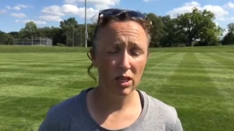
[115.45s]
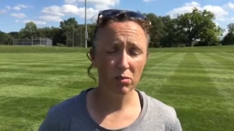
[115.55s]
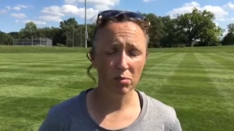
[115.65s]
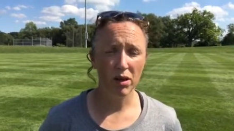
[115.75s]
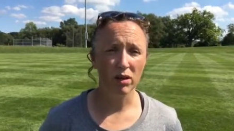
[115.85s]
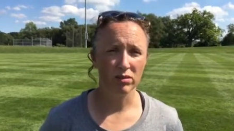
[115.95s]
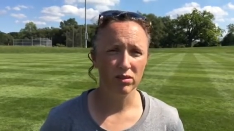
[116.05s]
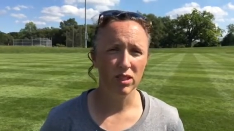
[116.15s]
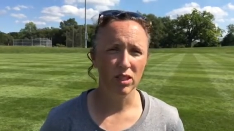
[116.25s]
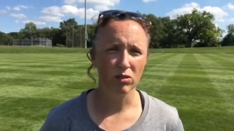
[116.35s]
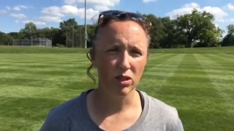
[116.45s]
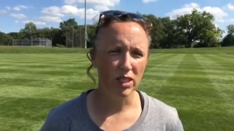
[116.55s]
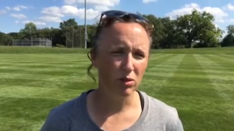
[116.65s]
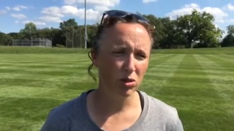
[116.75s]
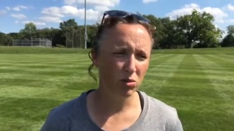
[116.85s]
keep the ball, you know,
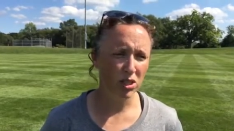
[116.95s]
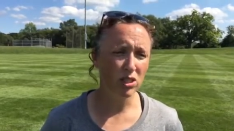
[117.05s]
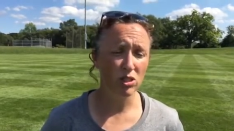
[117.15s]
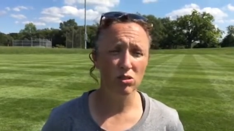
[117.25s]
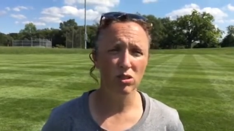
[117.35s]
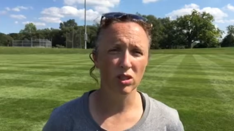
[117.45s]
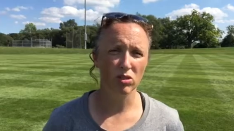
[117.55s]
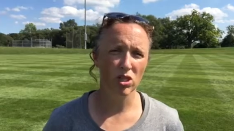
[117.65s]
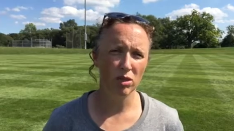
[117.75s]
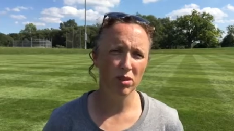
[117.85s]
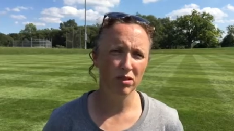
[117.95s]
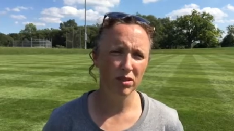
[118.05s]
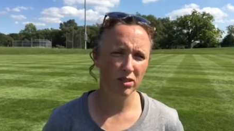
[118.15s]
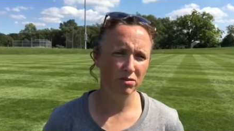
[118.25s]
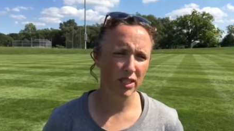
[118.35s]
uh, which we didn't do a good job
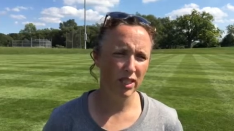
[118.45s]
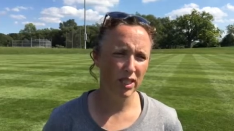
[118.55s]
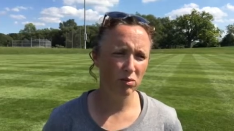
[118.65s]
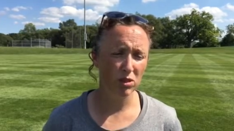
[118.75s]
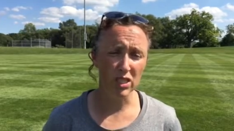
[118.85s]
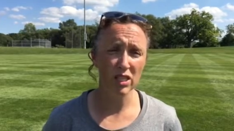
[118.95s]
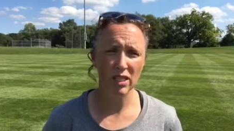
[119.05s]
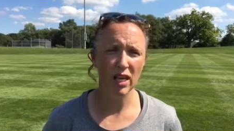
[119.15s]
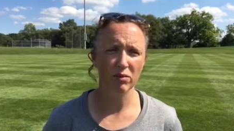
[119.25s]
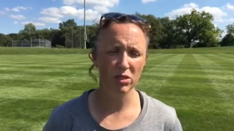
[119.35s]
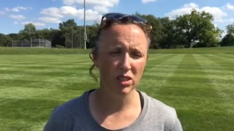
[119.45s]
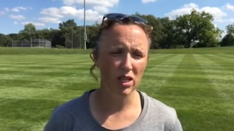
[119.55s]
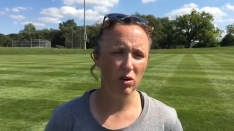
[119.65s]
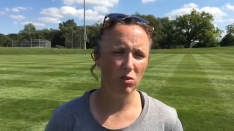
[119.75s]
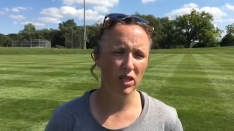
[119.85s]
of on Friday night. We did that, we
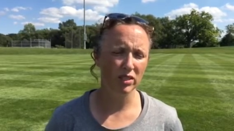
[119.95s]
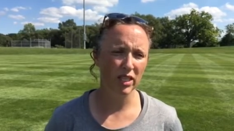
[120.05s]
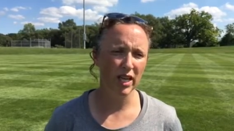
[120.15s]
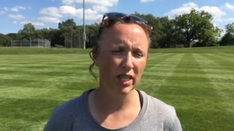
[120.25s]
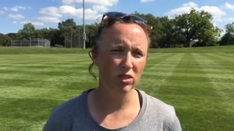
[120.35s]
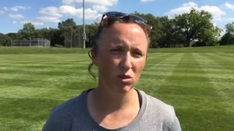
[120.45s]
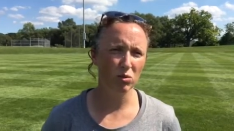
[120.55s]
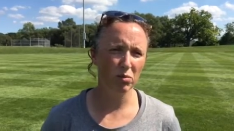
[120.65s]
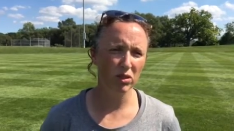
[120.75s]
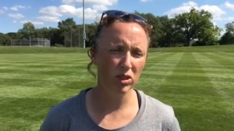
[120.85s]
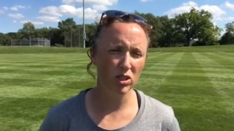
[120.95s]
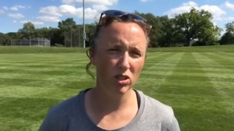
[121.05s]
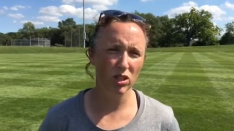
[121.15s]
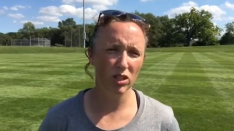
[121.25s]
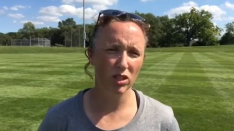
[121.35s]
did that well today. So we'll be looking
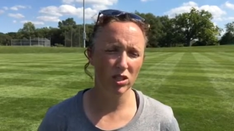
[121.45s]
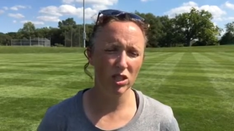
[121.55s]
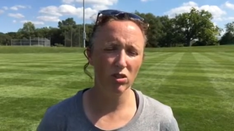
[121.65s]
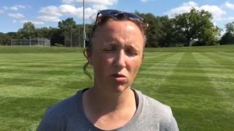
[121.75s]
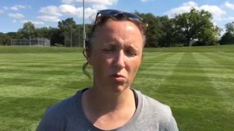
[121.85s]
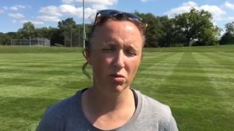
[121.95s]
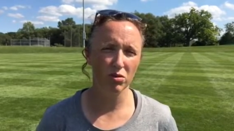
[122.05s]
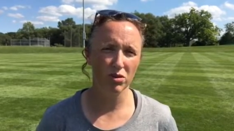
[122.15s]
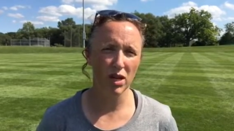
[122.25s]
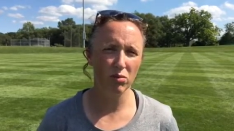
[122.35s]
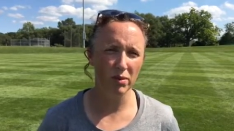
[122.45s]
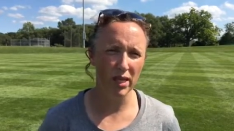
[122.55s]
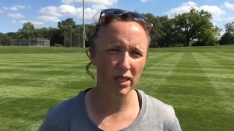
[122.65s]
to continue to improve that when